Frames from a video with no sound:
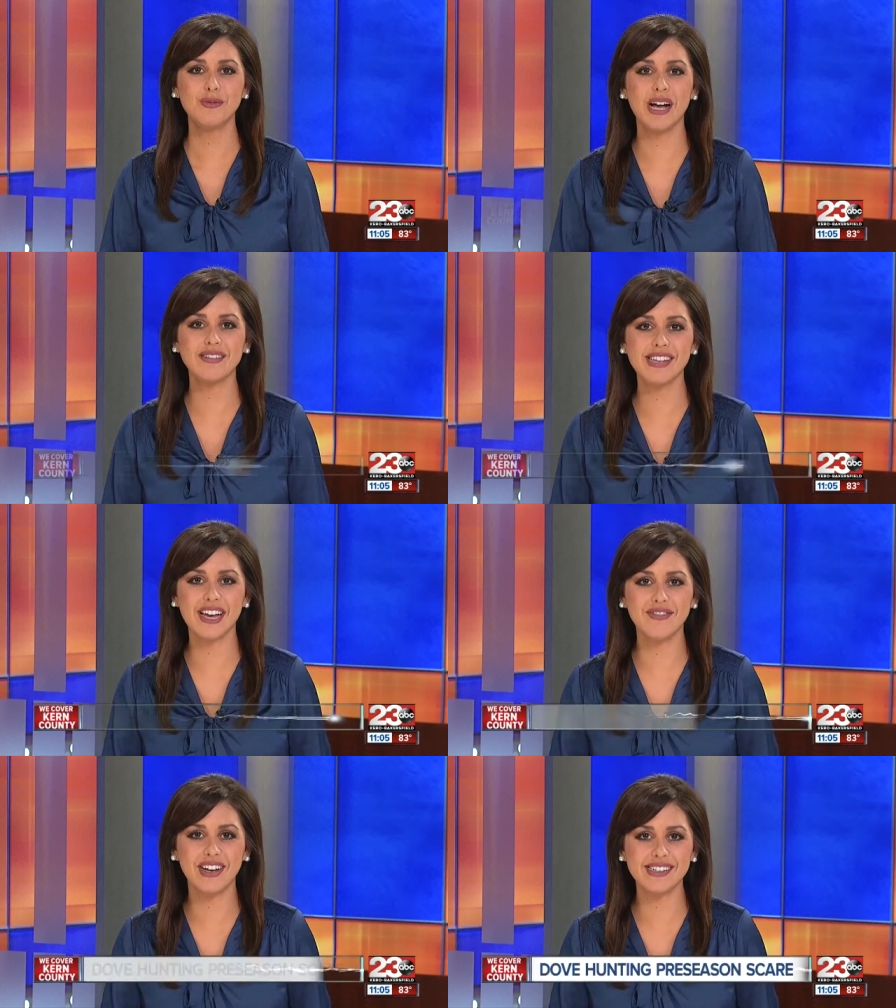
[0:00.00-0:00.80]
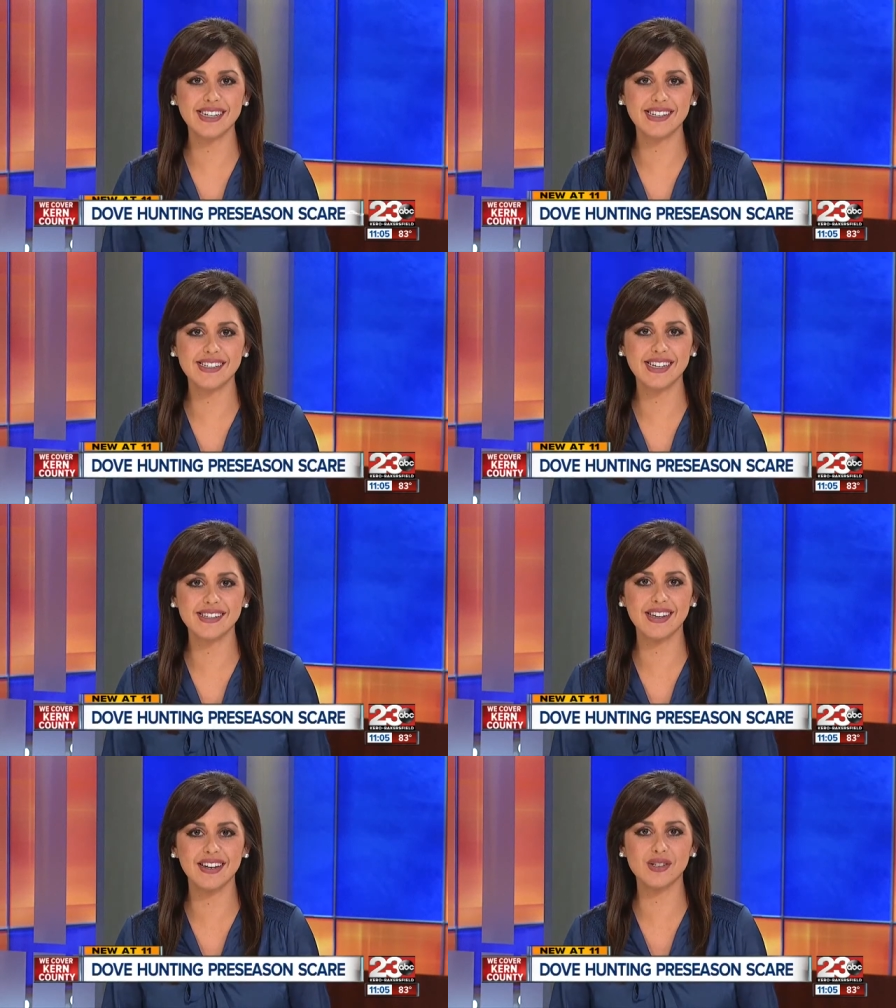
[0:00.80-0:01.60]
Well, dove hunting
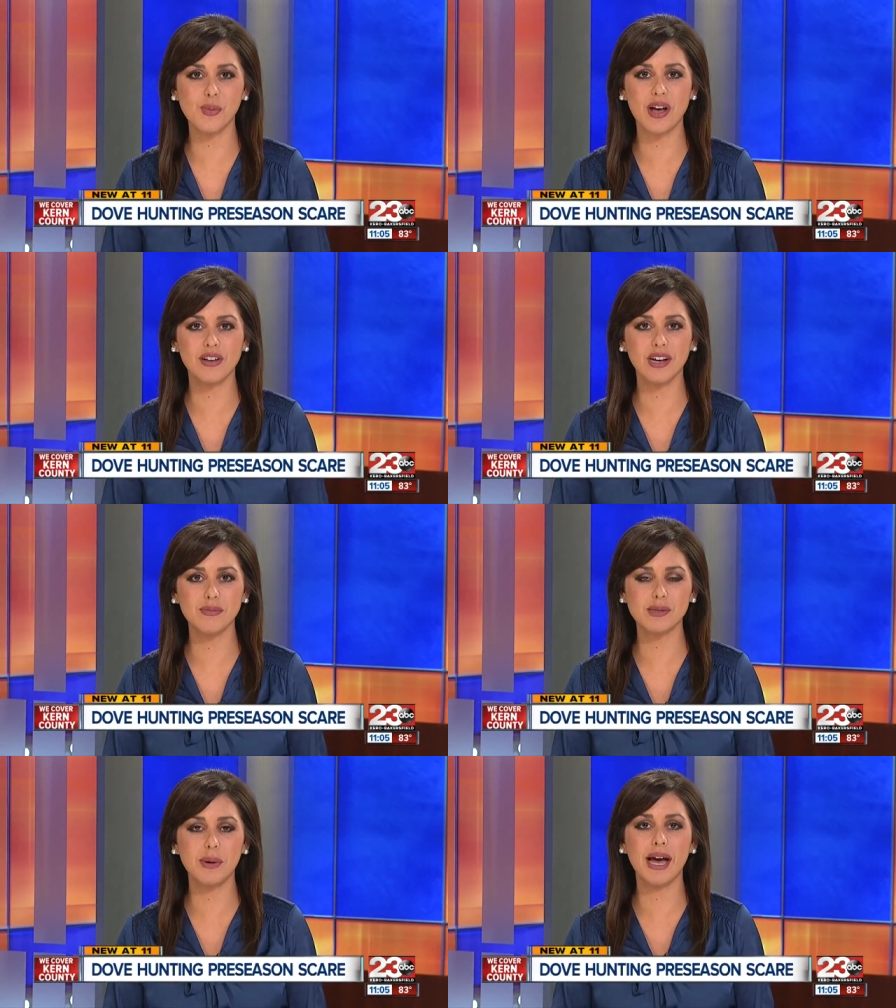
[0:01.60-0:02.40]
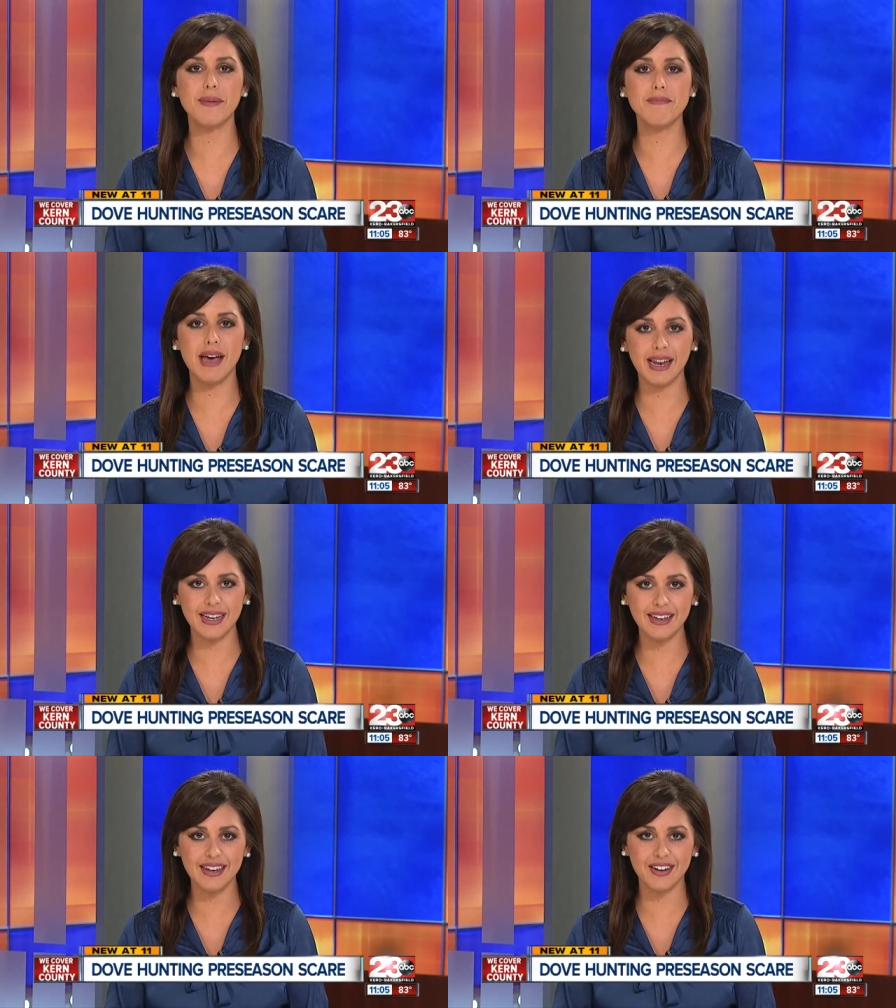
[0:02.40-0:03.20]
season is welcomed by
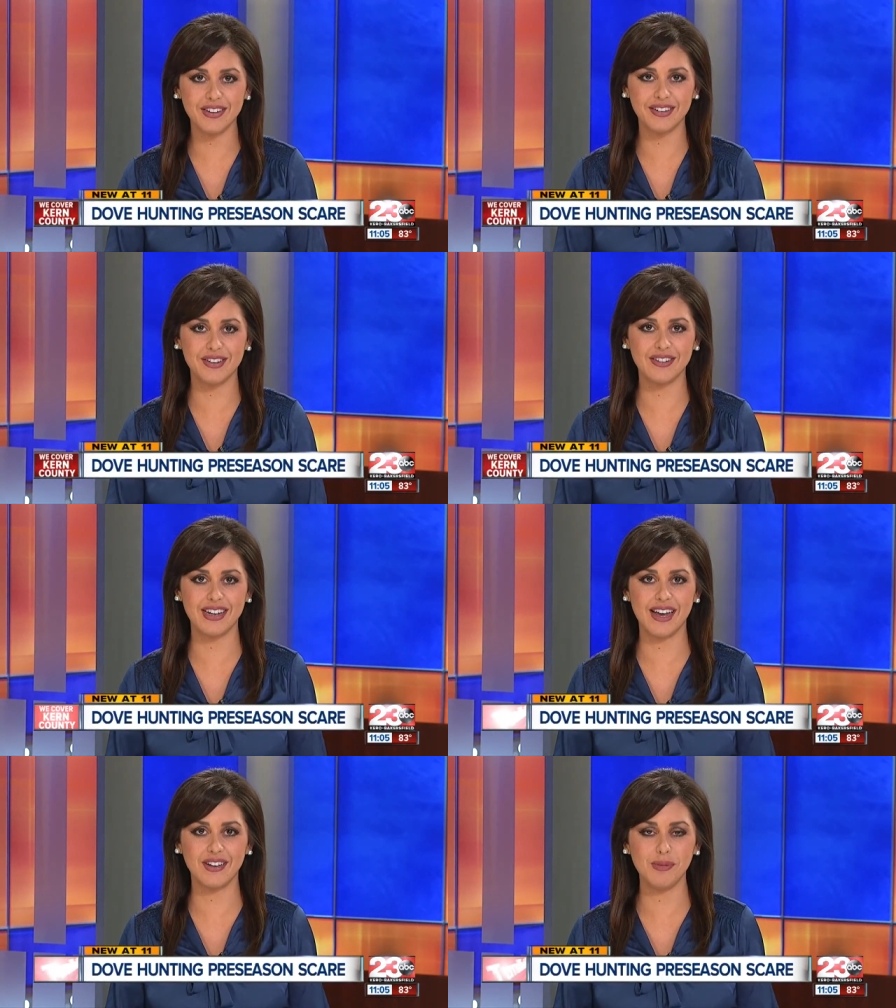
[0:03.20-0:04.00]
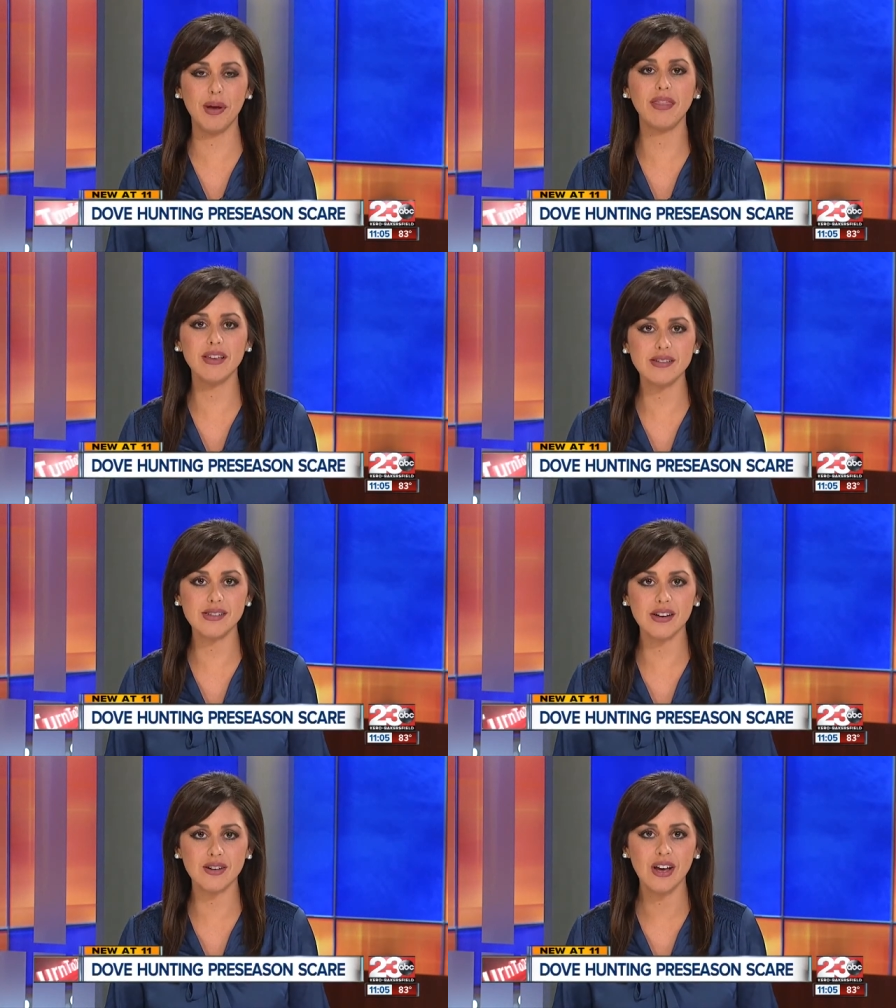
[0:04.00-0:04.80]
many here in Kern County, but
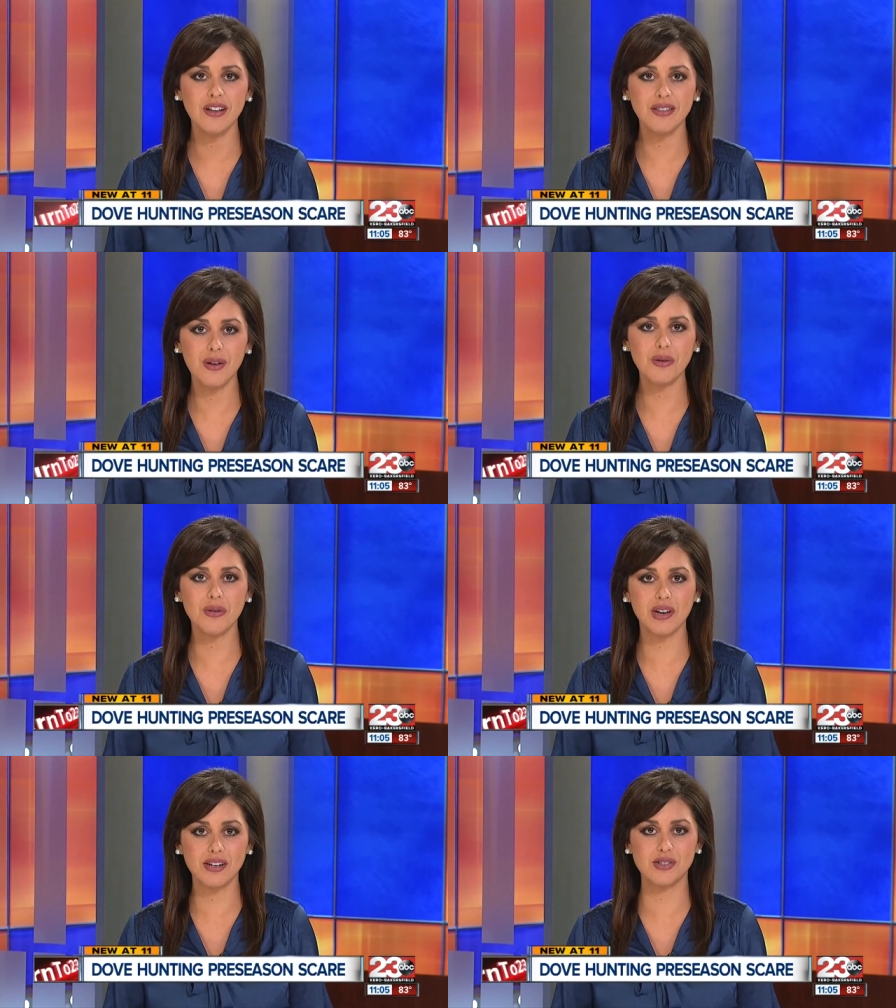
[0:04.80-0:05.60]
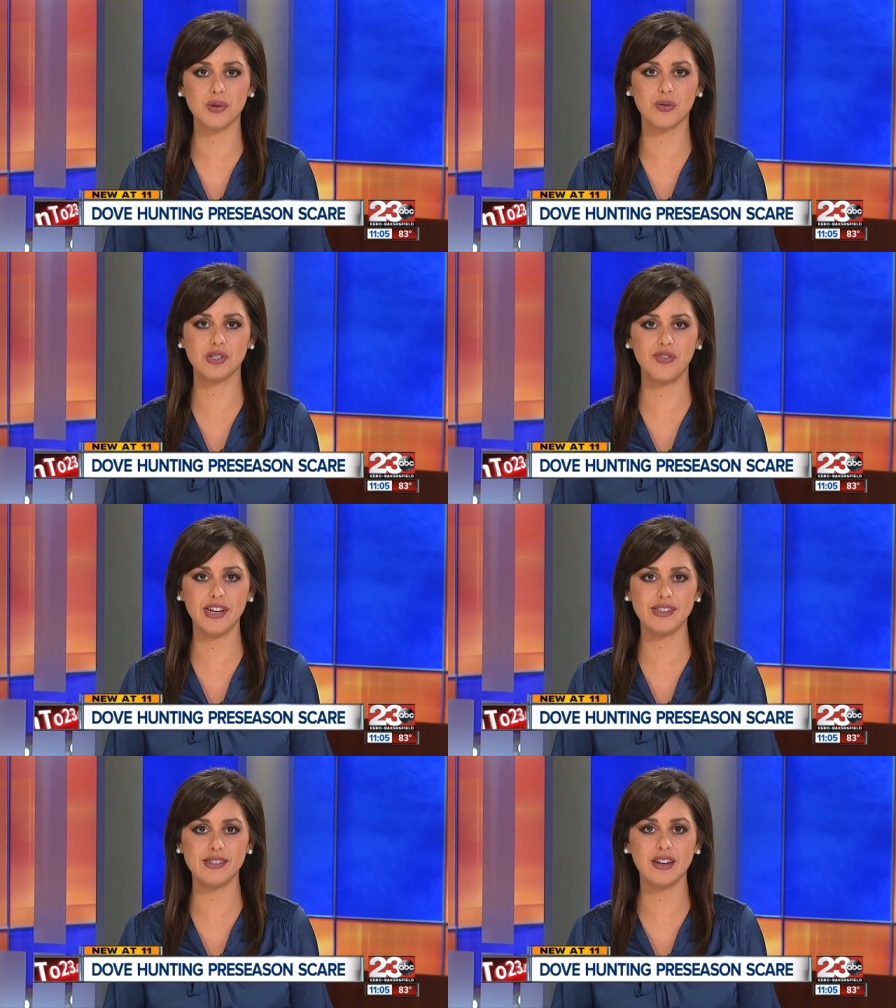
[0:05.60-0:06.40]
this year, local gun stores
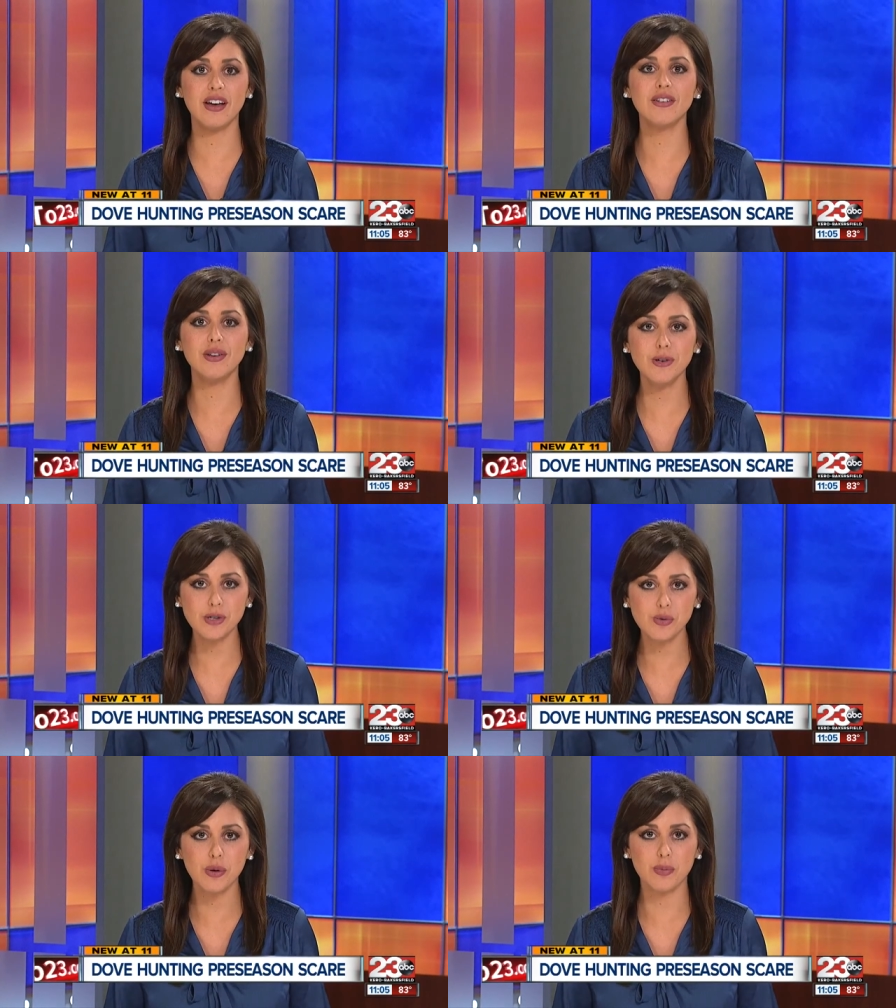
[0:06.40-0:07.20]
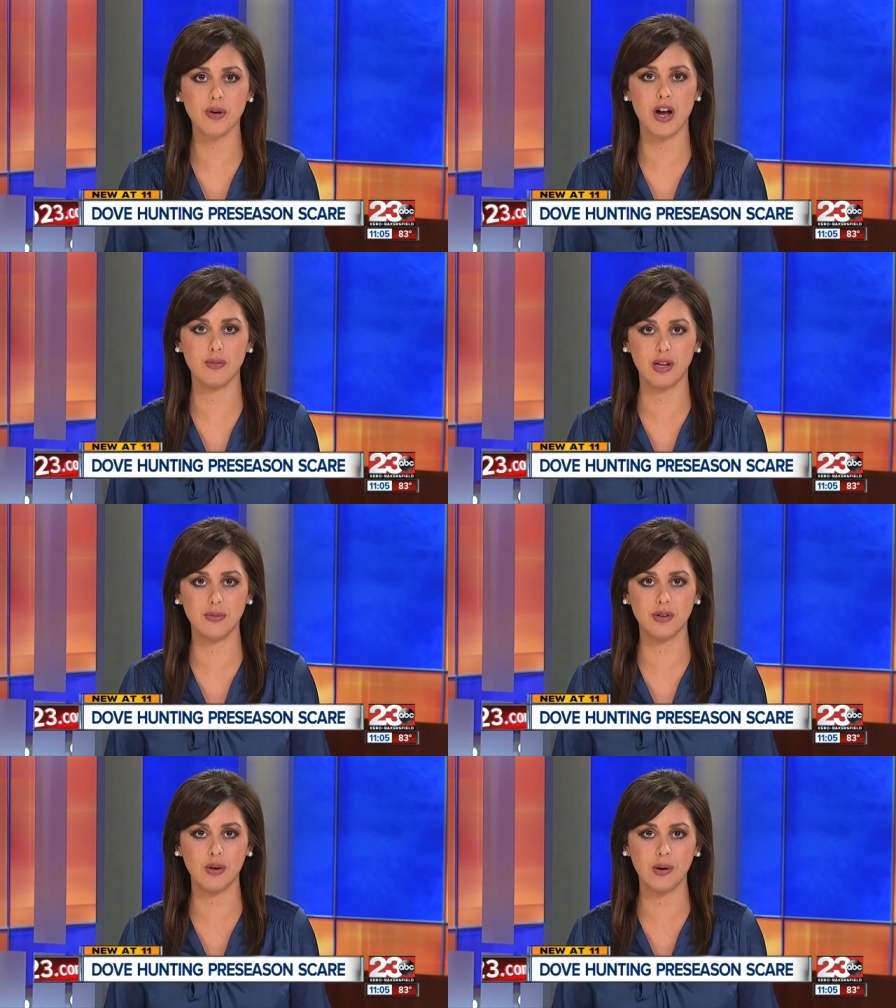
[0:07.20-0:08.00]
faced an unusual
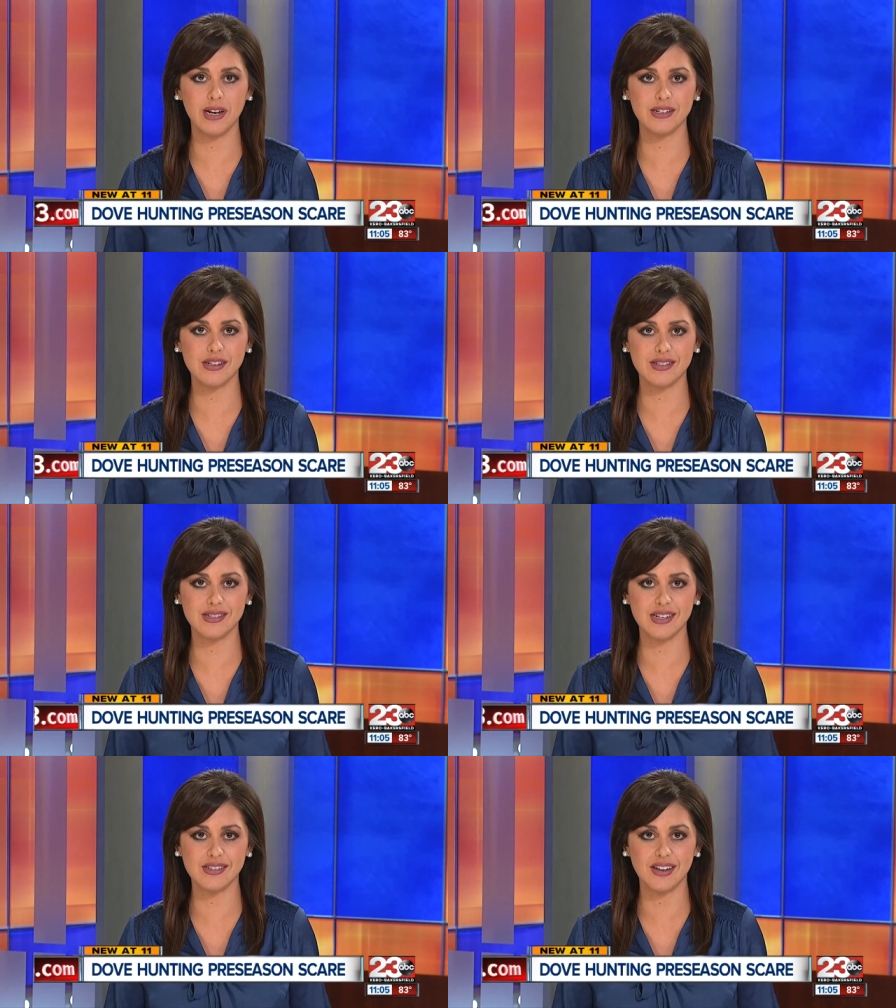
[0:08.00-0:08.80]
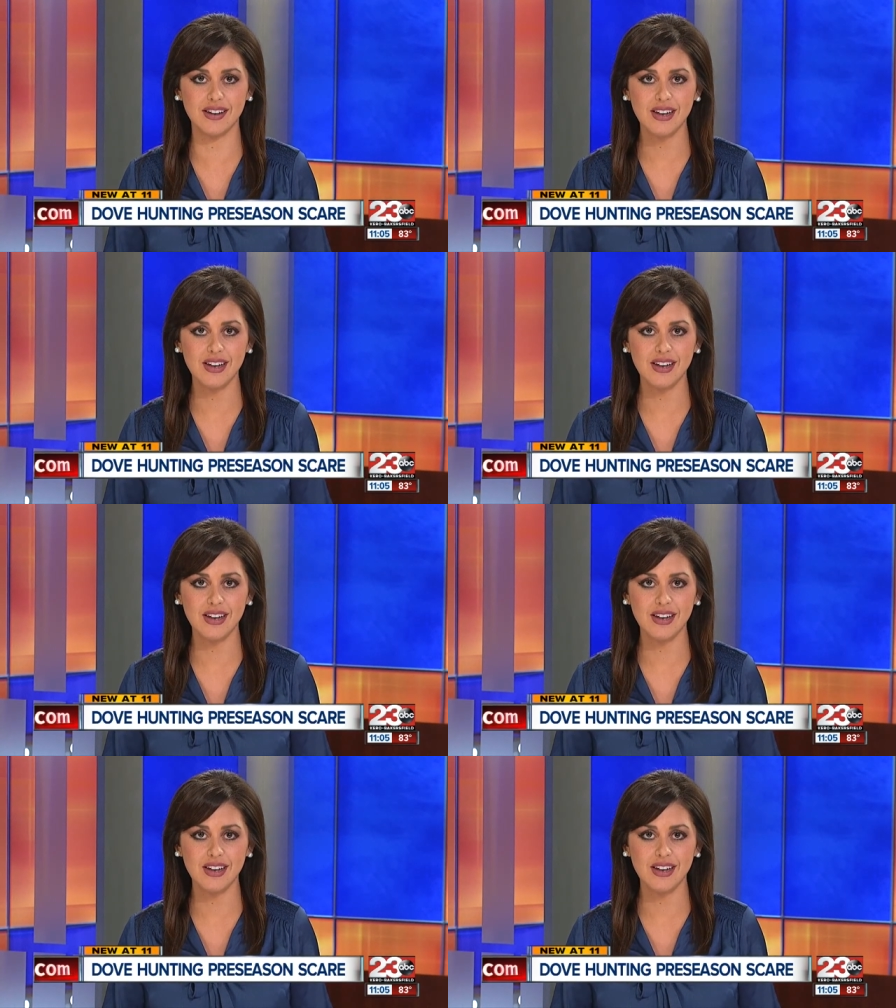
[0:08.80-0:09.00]
problem going into the season.